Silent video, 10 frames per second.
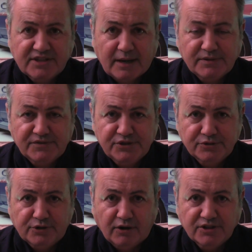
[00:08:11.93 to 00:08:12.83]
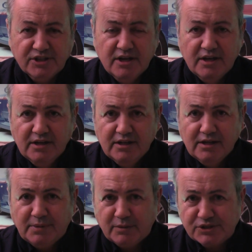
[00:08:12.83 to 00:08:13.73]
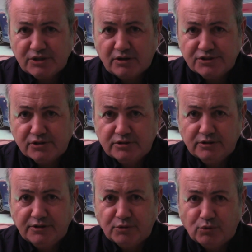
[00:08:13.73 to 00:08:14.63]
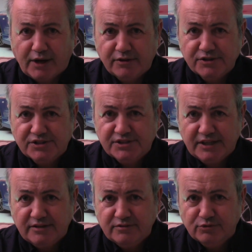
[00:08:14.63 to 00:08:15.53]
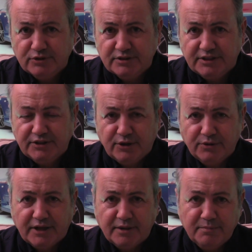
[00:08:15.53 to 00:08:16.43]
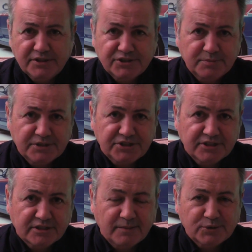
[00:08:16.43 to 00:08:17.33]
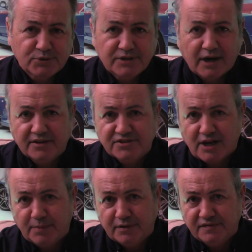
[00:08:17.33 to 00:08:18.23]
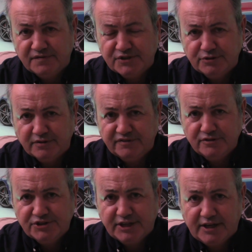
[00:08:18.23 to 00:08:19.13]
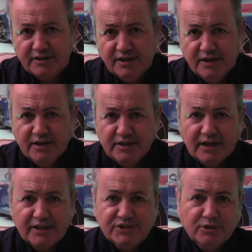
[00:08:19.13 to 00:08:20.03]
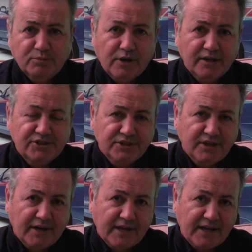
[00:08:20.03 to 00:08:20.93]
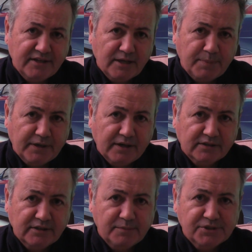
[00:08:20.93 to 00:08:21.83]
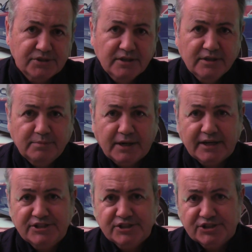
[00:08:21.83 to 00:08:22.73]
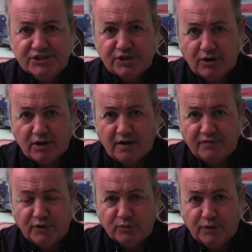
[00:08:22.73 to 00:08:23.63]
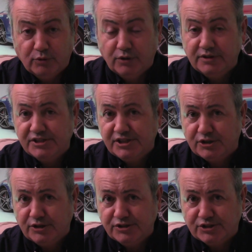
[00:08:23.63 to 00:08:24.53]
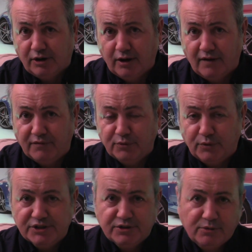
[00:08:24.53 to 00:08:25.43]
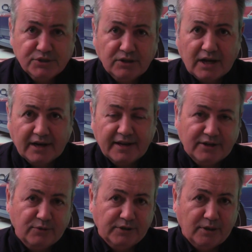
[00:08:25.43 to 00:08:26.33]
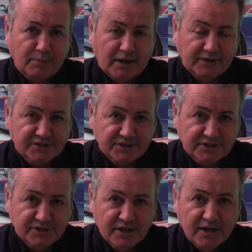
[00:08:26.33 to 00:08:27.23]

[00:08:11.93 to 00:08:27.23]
types of tuner cars, but it was also clear that the writers didn't really know that a Mitsubishi Eclipse was not at the top of the tuner food chain, and so Brian should not end up in an Eclipse, but he should start off with one, or at least he could start off with one. So there was a lot of that going on behind the scenes.